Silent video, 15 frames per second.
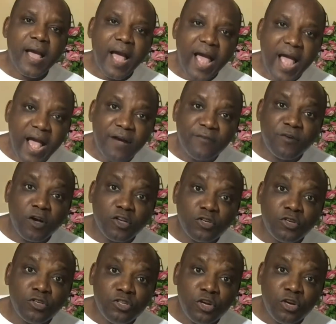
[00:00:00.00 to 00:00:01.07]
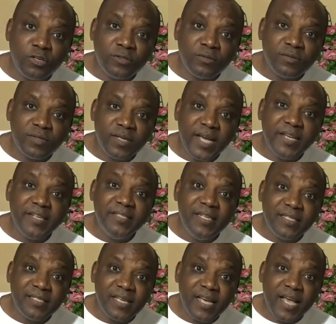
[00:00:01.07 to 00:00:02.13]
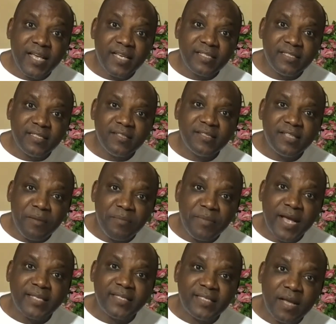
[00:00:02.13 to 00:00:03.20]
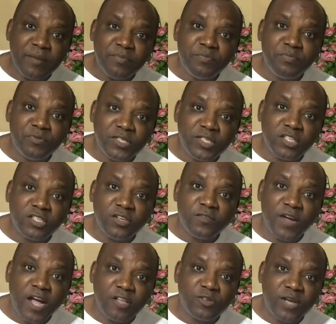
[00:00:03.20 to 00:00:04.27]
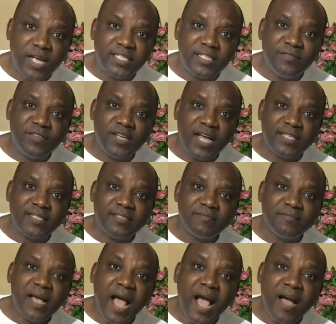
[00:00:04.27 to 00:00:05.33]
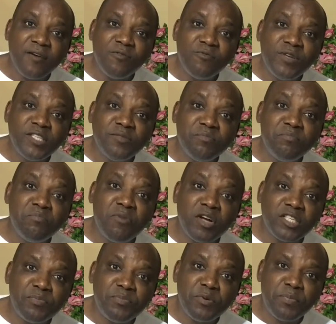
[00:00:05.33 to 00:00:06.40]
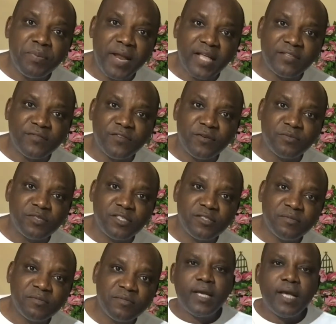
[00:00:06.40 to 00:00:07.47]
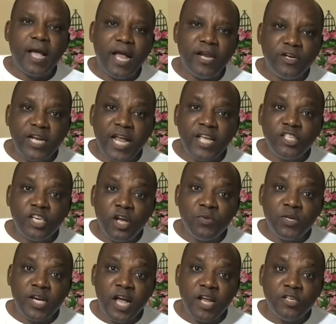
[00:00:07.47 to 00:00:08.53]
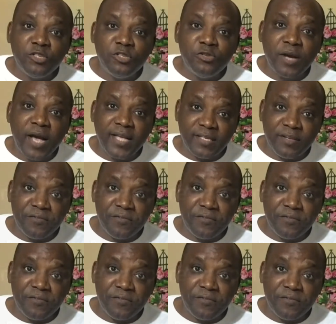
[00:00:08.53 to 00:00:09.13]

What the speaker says: I have also done a detailed step-by-step process of how to achieve that, and with multiple platforms. Another job you can do as a